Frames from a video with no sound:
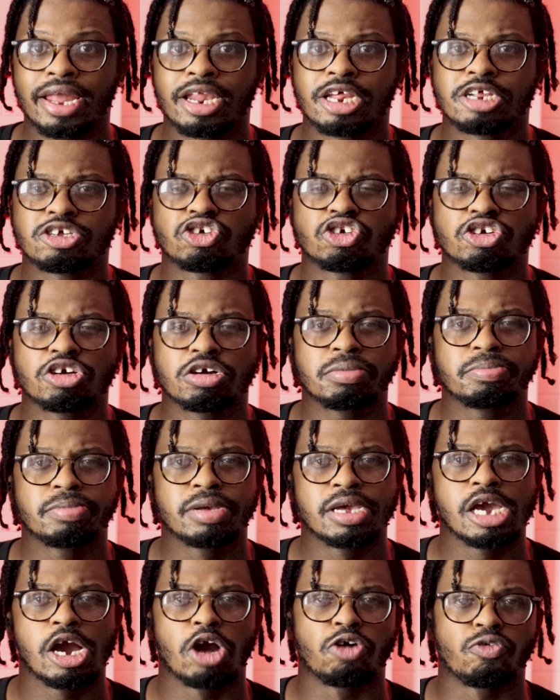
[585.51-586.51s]
and it should
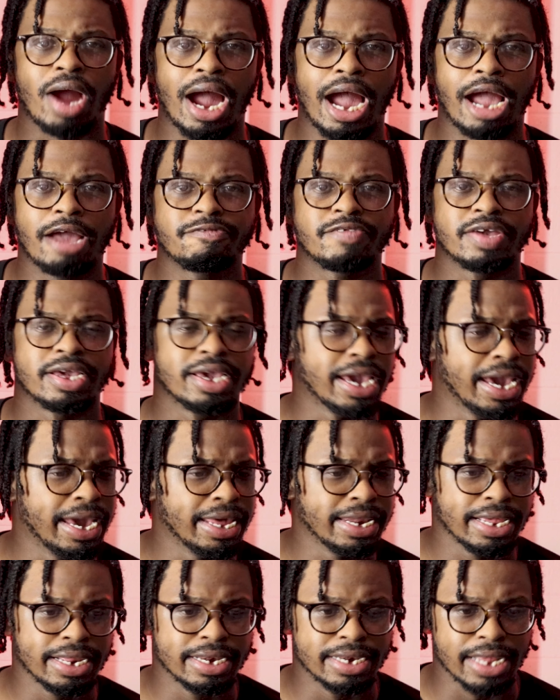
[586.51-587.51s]
be arriving
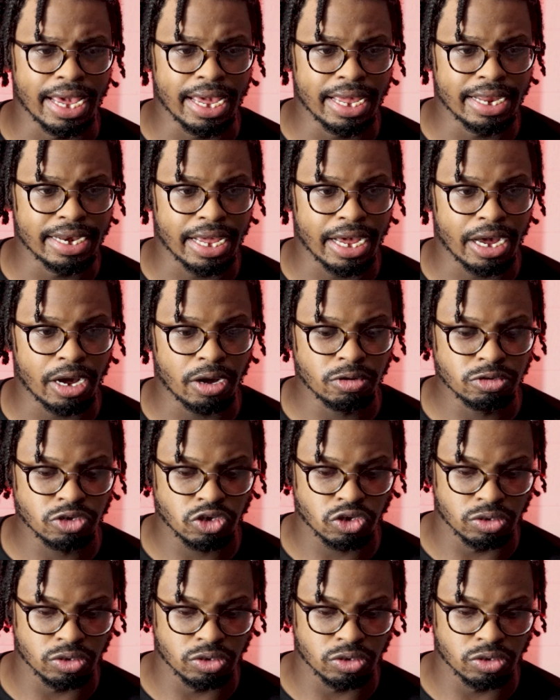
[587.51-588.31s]
any day now.